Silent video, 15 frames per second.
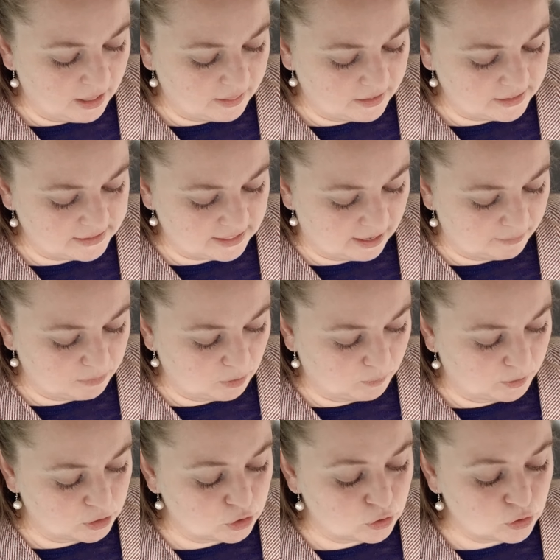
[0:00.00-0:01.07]
This time there
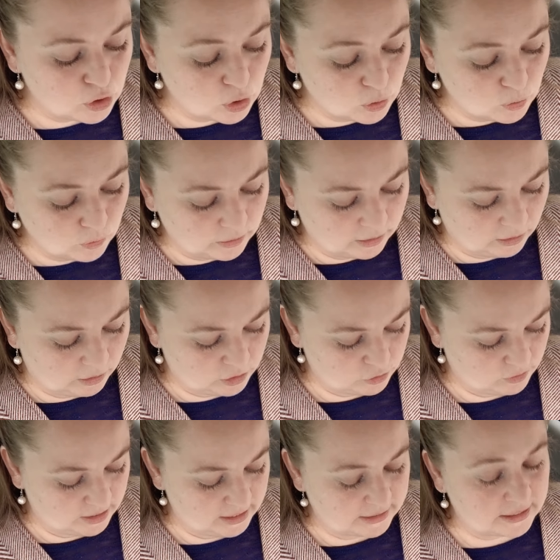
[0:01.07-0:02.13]
were 2 little
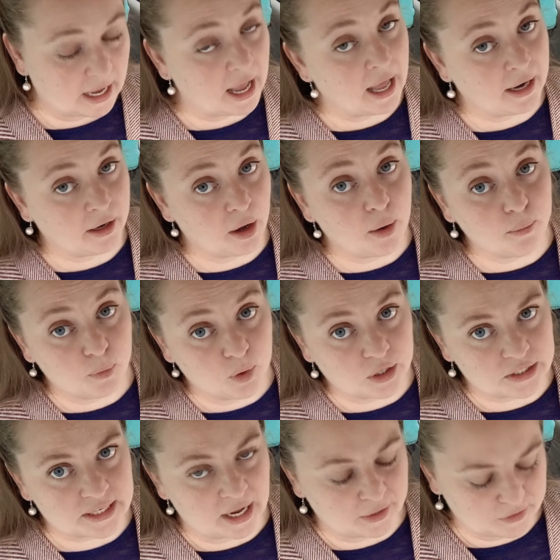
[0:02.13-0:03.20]
shrieks and more
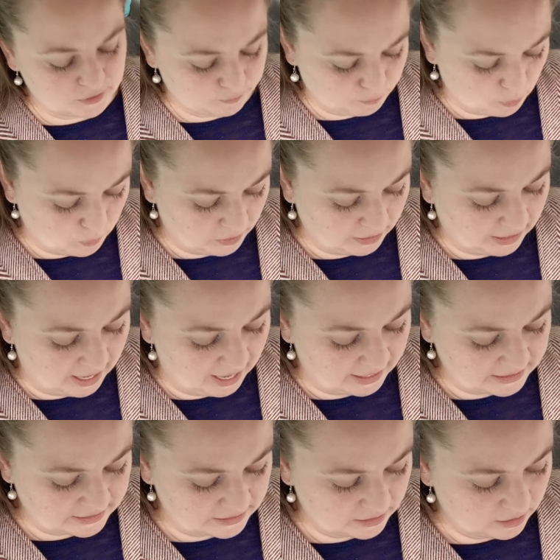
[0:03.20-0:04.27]
sounds of broken
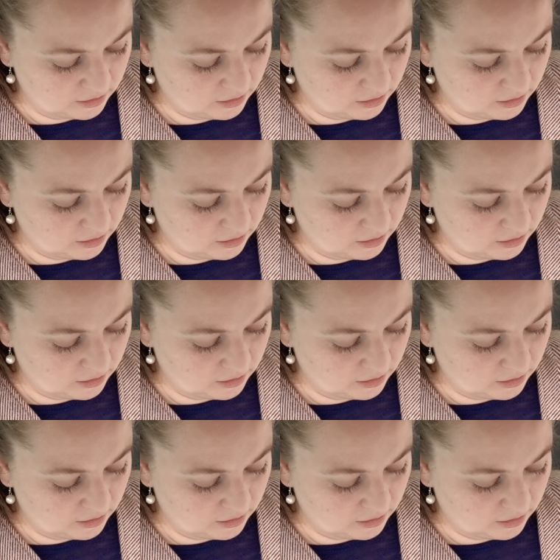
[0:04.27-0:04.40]
glass.